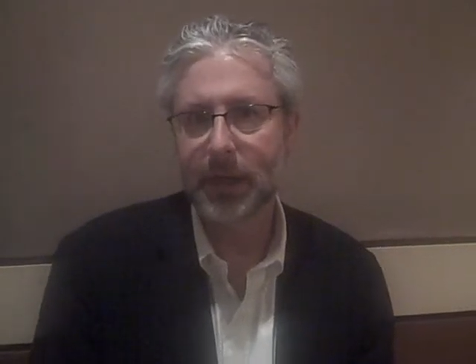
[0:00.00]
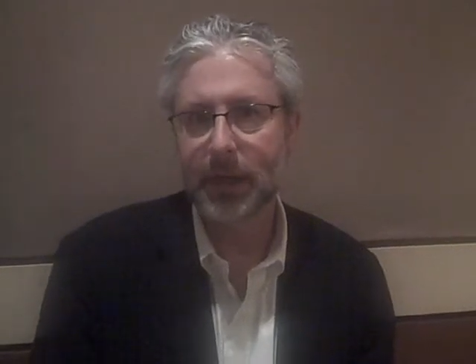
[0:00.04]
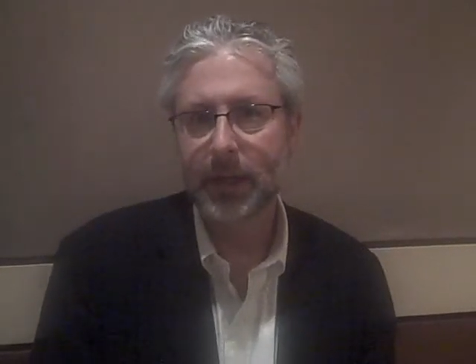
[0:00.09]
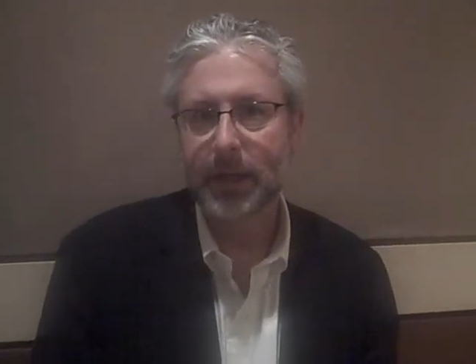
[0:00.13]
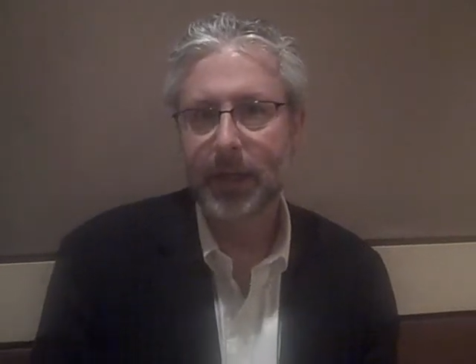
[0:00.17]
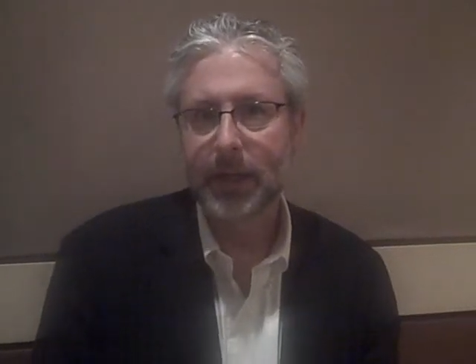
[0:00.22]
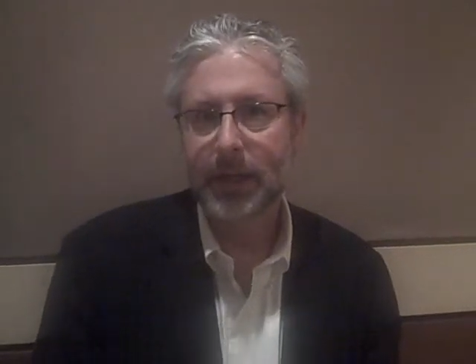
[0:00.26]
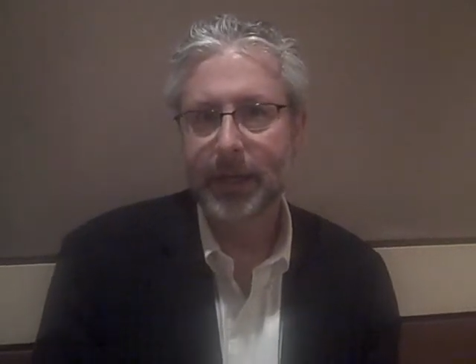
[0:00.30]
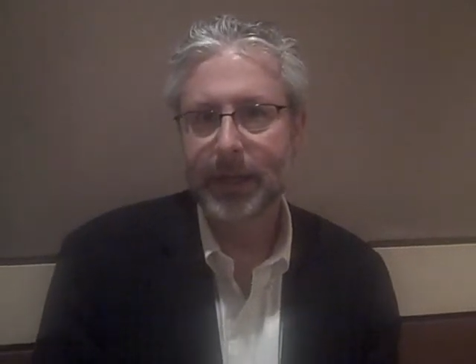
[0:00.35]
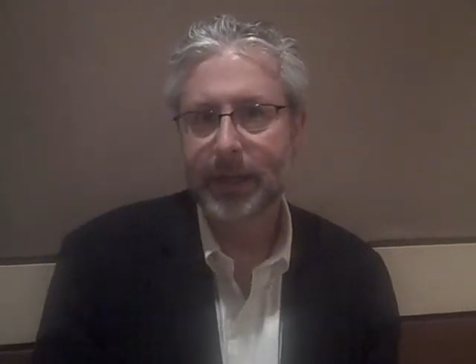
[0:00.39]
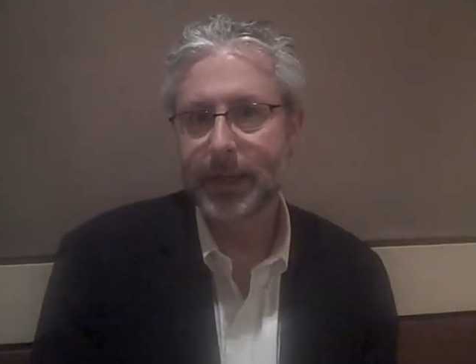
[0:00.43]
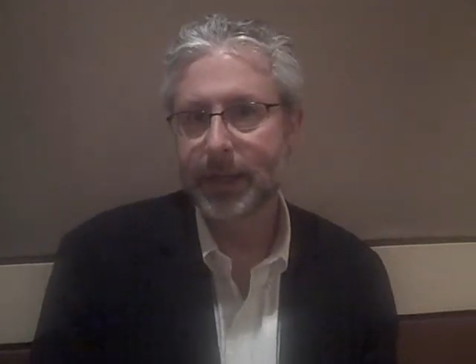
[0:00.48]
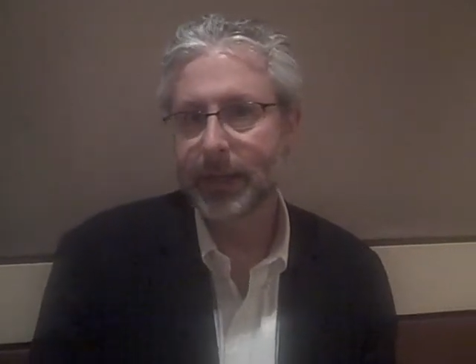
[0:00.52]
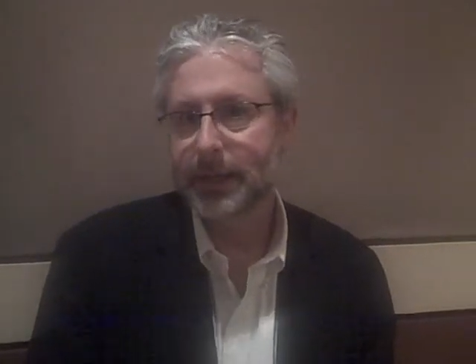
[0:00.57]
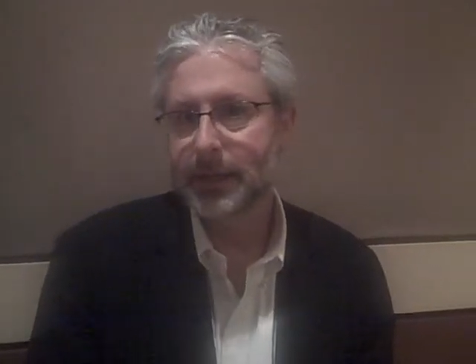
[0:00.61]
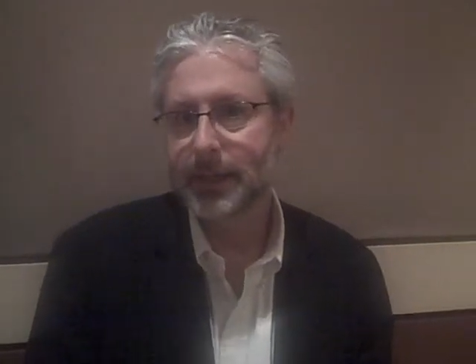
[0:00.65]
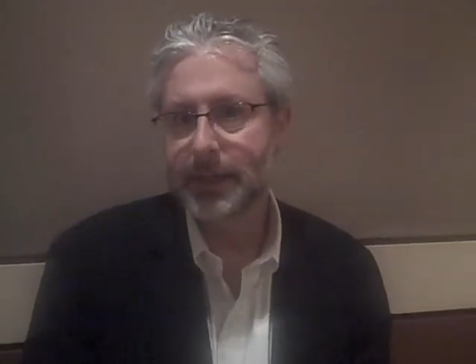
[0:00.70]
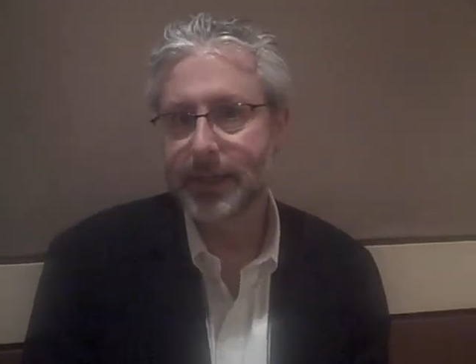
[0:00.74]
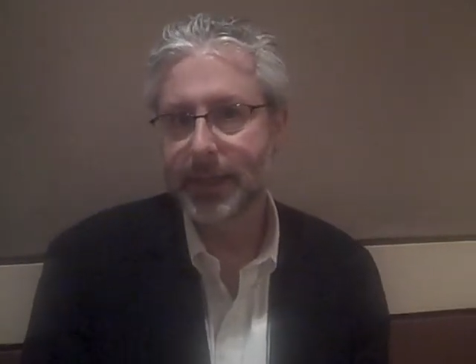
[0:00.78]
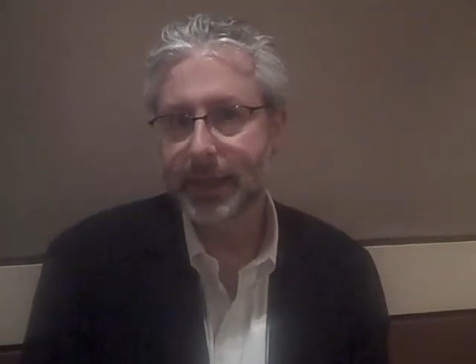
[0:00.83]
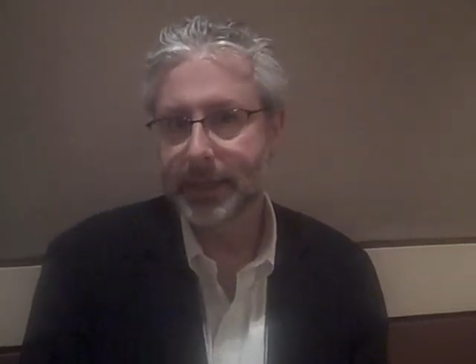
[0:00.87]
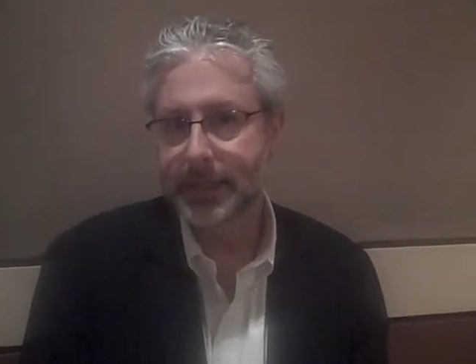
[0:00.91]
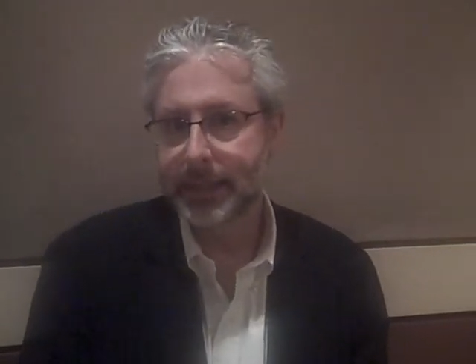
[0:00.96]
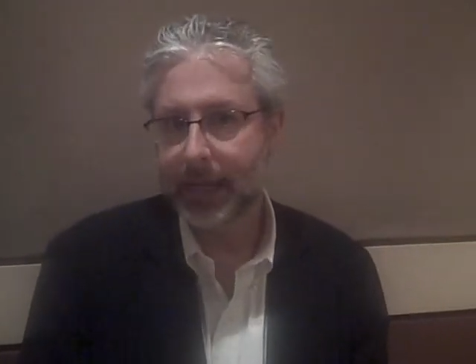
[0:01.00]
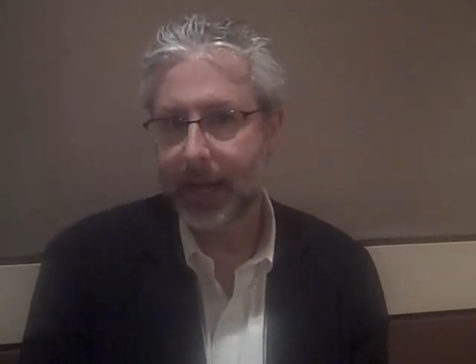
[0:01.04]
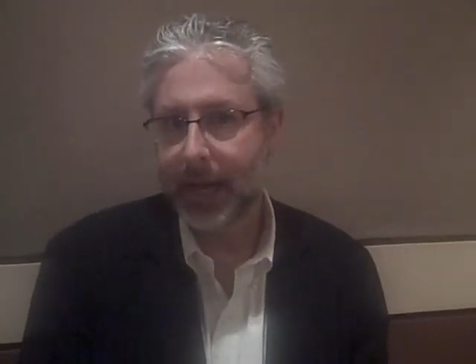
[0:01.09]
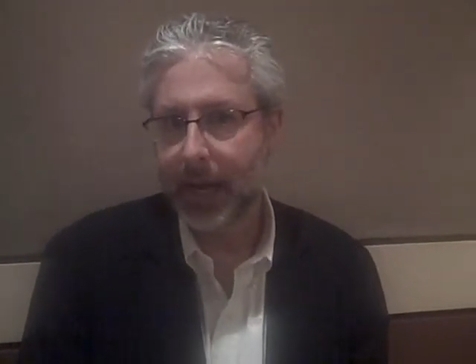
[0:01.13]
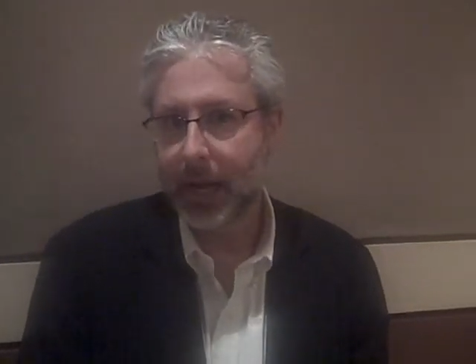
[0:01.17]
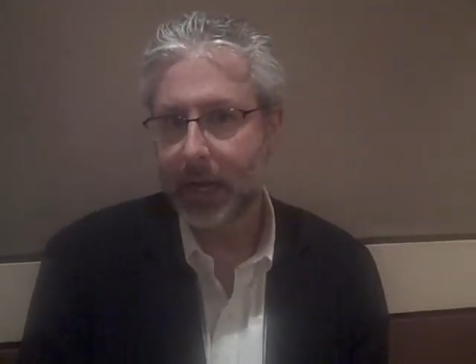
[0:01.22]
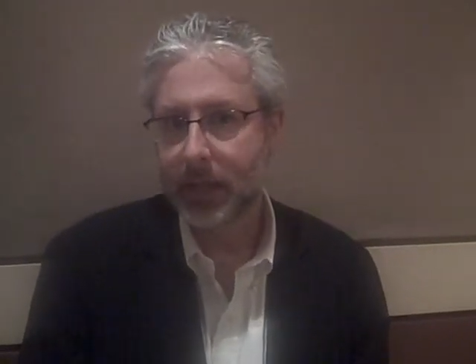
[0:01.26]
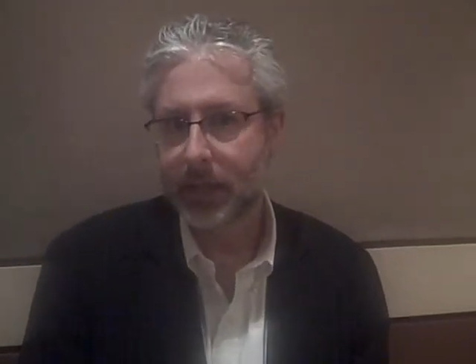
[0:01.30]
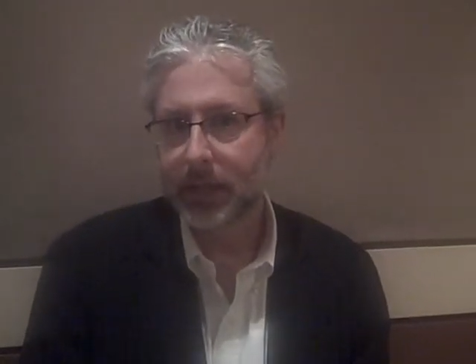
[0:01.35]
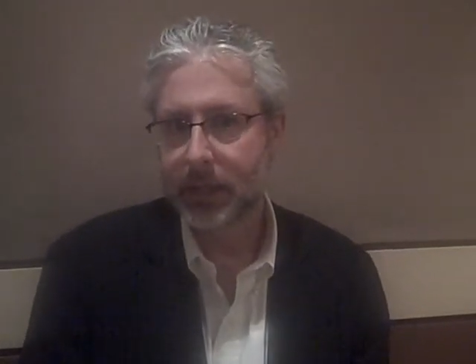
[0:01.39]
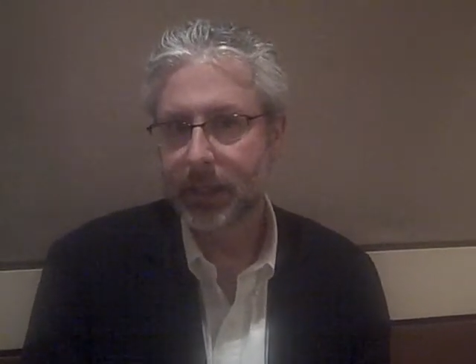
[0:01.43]
it in
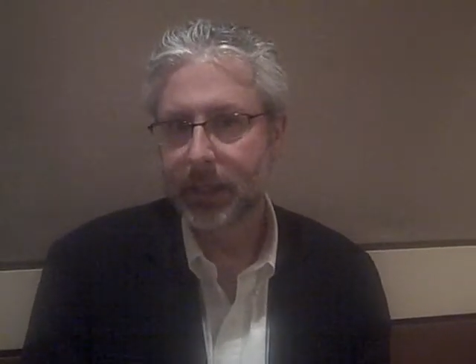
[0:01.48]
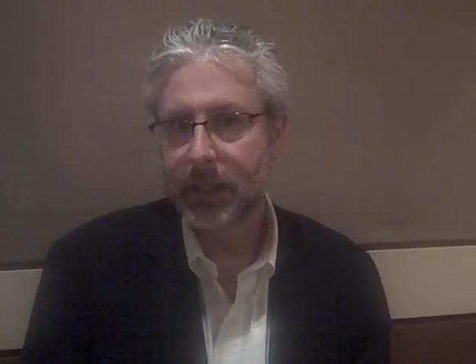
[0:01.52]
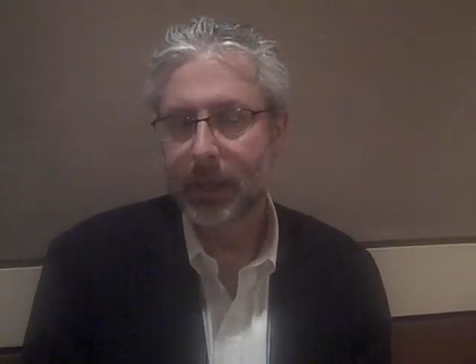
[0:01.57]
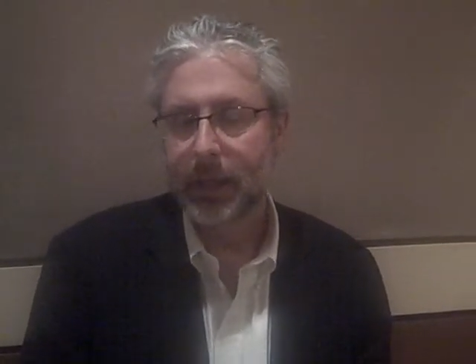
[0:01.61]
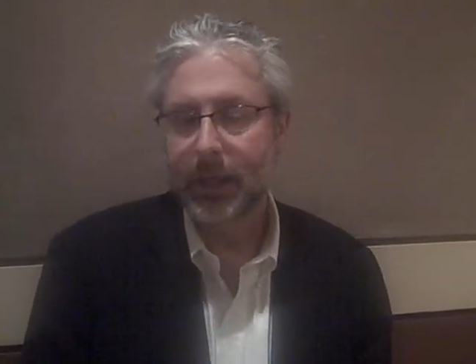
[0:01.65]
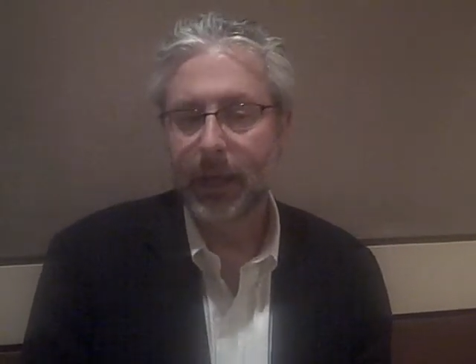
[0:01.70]
1998.